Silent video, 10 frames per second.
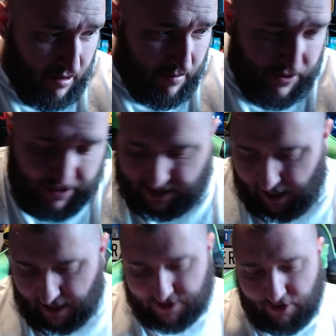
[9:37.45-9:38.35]
But this
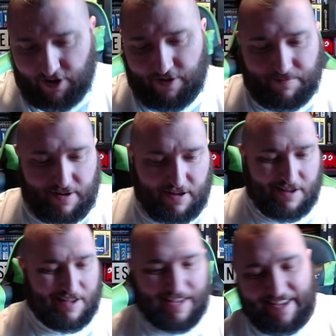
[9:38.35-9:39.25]
last item,
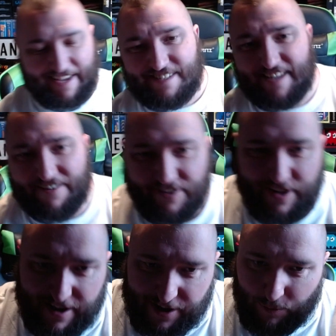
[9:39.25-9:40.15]
he's definitely